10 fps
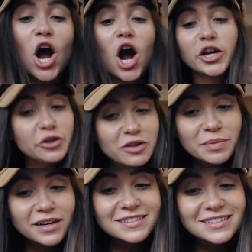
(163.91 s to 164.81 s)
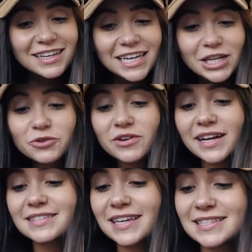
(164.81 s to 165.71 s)
Are you the person who
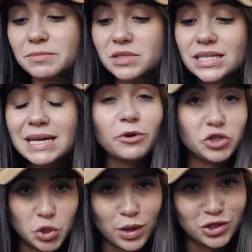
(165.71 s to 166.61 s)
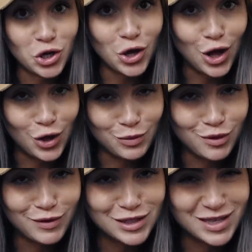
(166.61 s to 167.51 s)
tries to get some sleep, or do you watch all the
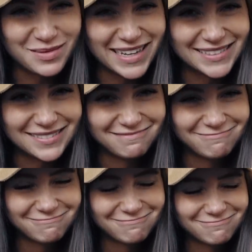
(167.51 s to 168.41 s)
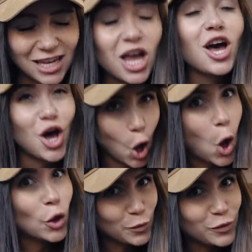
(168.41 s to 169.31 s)
movies on the plane?
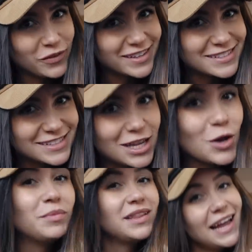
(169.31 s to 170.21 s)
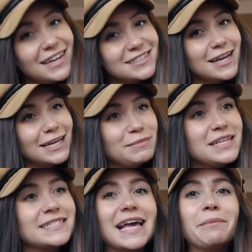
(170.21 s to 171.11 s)
All the movies. Plane time
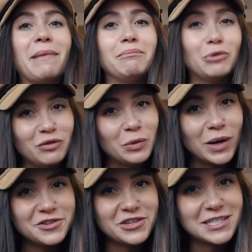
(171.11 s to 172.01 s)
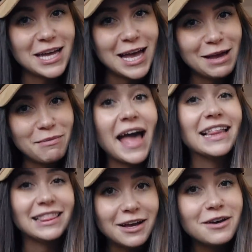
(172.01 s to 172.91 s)
is like my movie watching time. I
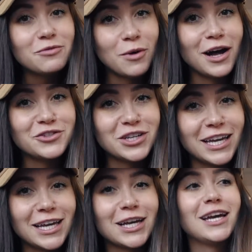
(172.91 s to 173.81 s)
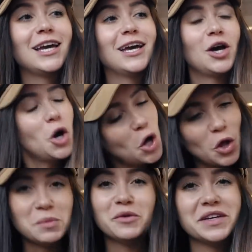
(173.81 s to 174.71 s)
love watching
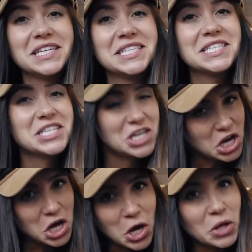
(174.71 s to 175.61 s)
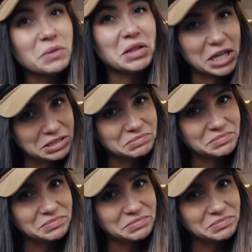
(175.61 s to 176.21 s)
all the movies on the plane.